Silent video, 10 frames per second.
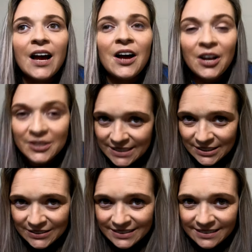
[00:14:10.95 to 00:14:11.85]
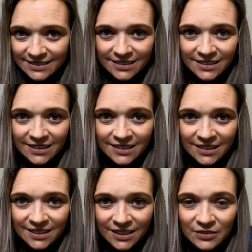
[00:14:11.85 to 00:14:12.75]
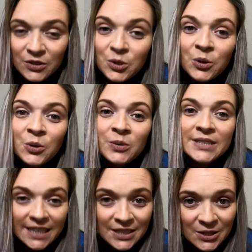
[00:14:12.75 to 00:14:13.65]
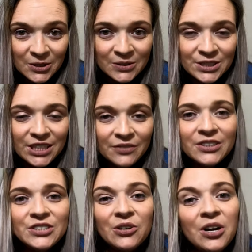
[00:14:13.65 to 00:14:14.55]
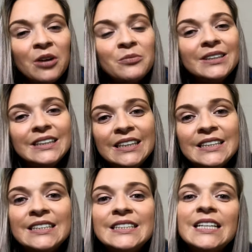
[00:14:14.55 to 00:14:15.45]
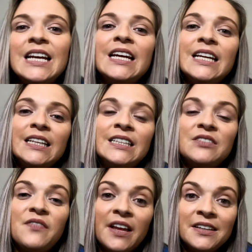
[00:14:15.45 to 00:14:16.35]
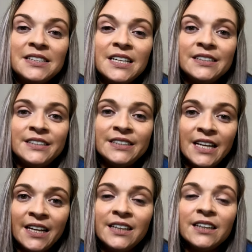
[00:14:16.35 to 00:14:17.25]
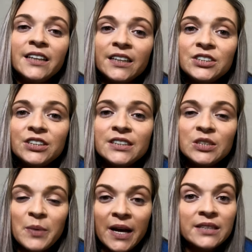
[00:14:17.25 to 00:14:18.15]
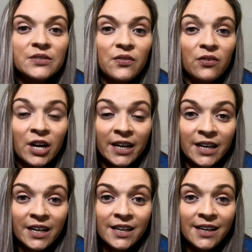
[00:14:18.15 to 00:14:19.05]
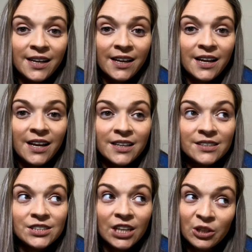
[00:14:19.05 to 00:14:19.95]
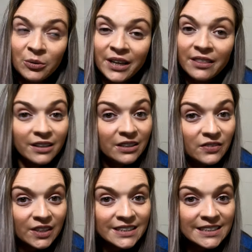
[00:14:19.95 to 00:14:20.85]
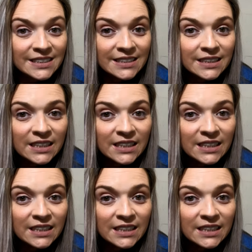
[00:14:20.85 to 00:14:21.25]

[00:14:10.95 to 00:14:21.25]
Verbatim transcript: Also, if you didn't know, Jeffree Star released his Valentine's Day collection this past Friday, January thirty-first.